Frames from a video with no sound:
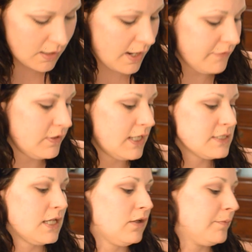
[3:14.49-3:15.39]
Alright, the
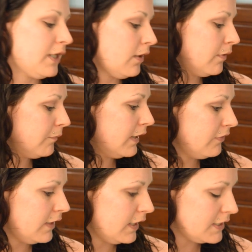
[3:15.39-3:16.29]
next color I'm going to go in
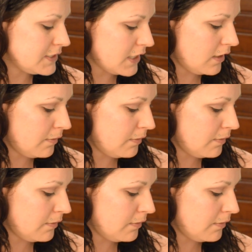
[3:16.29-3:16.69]
with is